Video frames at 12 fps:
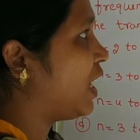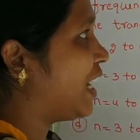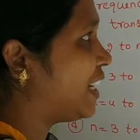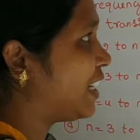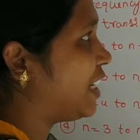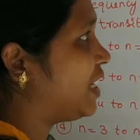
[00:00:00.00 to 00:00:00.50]

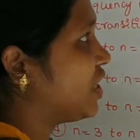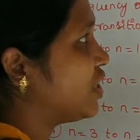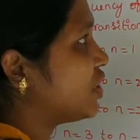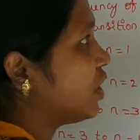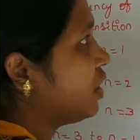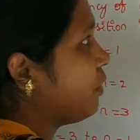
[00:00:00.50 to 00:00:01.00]
light
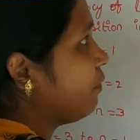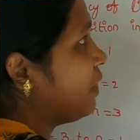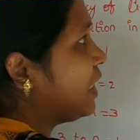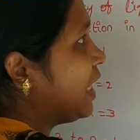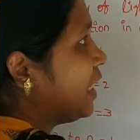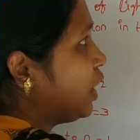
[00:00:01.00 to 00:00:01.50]
radiation when
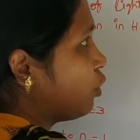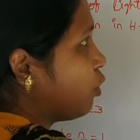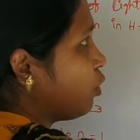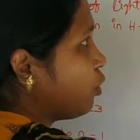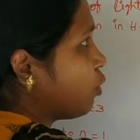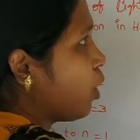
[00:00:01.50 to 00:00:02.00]
the
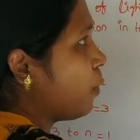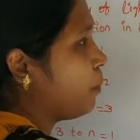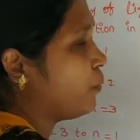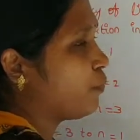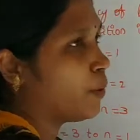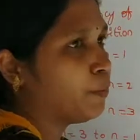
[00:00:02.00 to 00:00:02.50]
electron
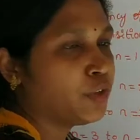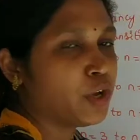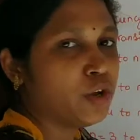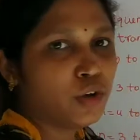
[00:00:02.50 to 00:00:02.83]
dropped from